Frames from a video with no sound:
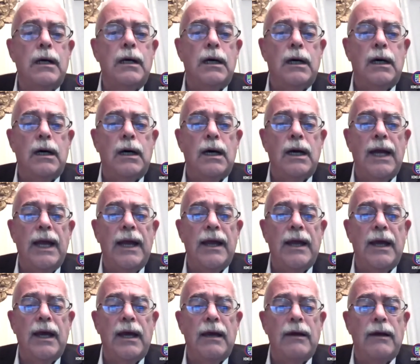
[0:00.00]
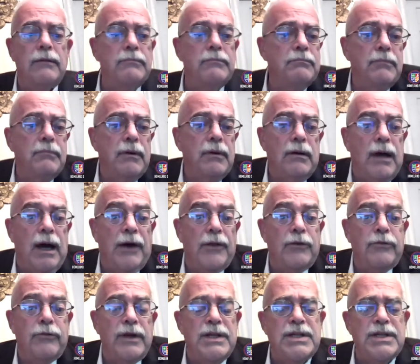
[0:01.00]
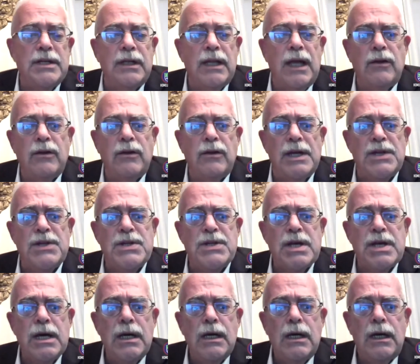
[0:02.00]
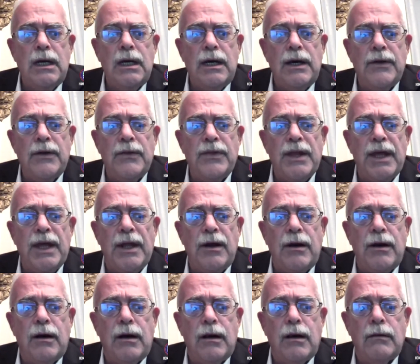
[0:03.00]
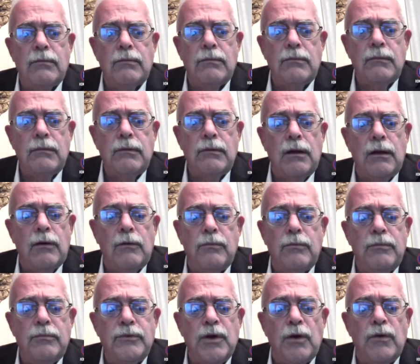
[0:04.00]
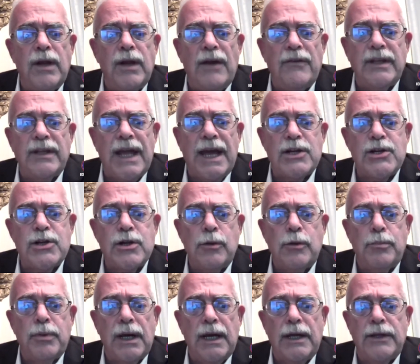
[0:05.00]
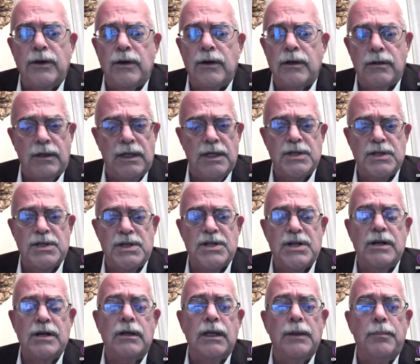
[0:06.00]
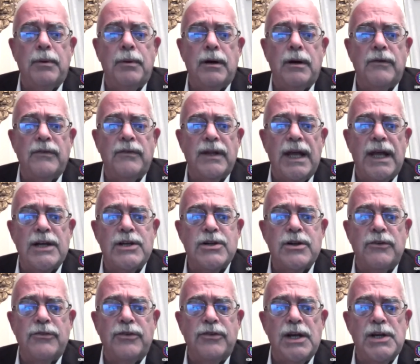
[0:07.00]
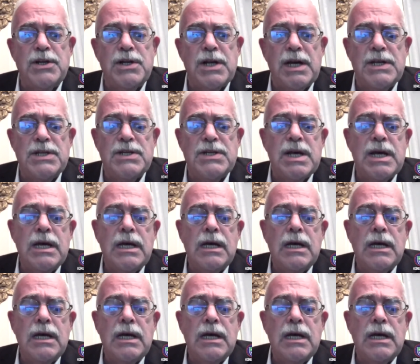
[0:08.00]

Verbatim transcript: uh, and other retail outlets uh, that are you know don't have a national brand, aren't necessarily part of a national franchise,